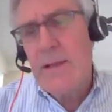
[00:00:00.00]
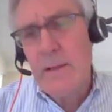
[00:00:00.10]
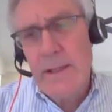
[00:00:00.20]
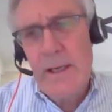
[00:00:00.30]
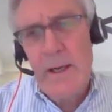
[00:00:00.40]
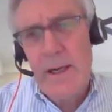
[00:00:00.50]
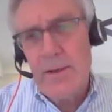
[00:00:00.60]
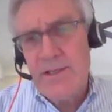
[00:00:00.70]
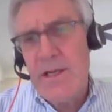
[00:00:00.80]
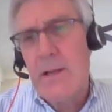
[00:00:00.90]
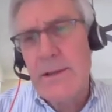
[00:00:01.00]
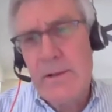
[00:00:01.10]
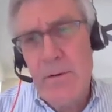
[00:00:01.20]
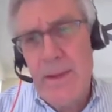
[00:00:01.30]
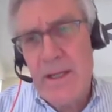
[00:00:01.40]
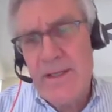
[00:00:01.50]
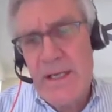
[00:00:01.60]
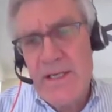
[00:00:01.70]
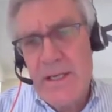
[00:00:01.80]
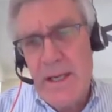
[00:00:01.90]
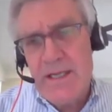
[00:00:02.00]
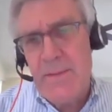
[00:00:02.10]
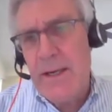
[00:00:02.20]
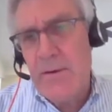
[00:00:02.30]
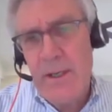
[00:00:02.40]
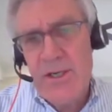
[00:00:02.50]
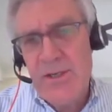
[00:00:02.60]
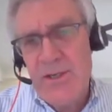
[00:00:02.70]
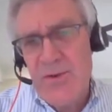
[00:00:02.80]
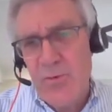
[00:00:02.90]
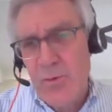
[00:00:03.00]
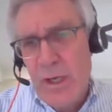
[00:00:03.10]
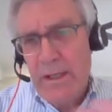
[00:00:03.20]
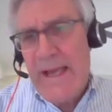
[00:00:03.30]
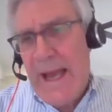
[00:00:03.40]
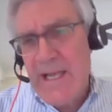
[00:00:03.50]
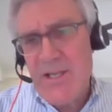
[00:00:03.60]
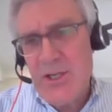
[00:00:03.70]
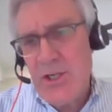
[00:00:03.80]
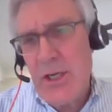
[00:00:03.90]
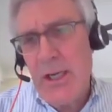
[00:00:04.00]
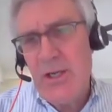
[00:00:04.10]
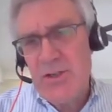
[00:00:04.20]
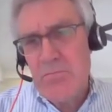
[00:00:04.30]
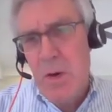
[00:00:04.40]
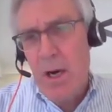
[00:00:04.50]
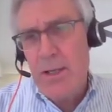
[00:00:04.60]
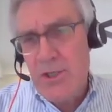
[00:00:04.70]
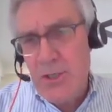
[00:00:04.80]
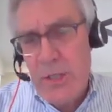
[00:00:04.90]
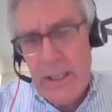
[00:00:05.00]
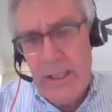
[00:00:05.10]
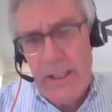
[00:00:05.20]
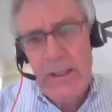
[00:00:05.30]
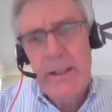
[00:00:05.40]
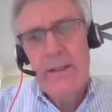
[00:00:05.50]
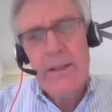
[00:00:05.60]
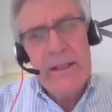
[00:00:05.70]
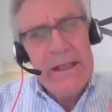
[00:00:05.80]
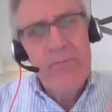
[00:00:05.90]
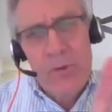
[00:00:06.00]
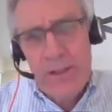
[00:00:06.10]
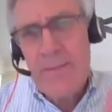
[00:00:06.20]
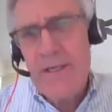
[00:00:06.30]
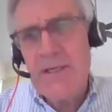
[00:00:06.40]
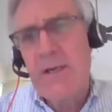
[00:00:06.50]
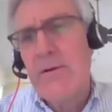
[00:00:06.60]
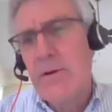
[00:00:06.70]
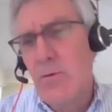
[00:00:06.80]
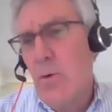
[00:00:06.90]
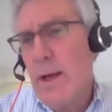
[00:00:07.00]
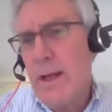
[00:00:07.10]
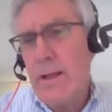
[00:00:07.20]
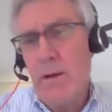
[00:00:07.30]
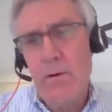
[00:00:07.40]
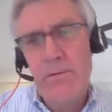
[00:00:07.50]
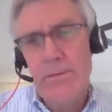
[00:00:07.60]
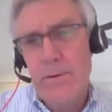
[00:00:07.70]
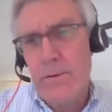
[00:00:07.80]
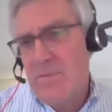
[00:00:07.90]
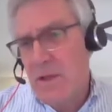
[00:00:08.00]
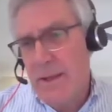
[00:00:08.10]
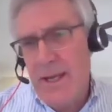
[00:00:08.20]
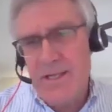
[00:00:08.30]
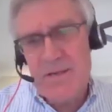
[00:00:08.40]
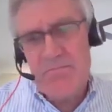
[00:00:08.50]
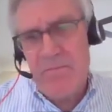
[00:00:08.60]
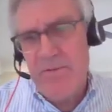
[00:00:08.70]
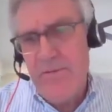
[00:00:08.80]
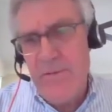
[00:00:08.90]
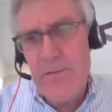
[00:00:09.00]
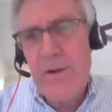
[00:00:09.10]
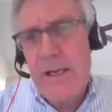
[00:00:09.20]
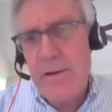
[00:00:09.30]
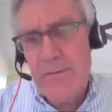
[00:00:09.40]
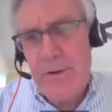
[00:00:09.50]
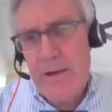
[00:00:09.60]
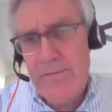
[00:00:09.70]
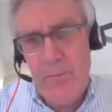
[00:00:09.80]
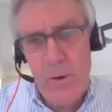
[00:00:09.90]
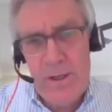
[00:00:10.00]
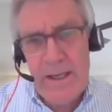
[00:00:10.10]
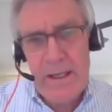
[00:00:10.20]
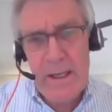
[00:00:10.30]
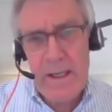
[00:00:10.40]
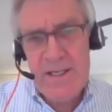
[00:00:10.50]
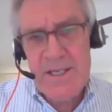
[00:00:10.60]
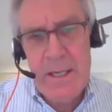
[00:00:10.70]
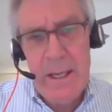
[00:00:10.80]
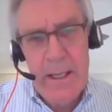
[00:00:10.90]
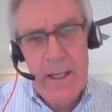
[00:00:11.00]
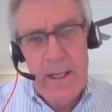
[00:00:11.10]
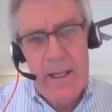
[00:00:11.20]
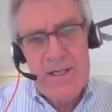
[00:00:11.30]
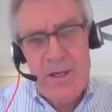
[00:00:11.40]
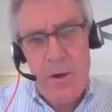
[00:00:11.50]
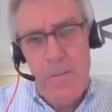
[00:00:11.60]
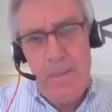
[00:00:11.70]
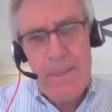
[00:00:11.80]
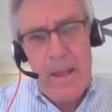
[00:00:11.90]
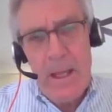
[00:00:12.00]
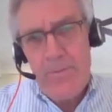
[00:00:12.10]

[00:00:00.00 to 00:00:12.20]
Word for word: that Lynn and I are telling you about DCS migrations really hasn't changed much in a really material way over the last three three to four decades. So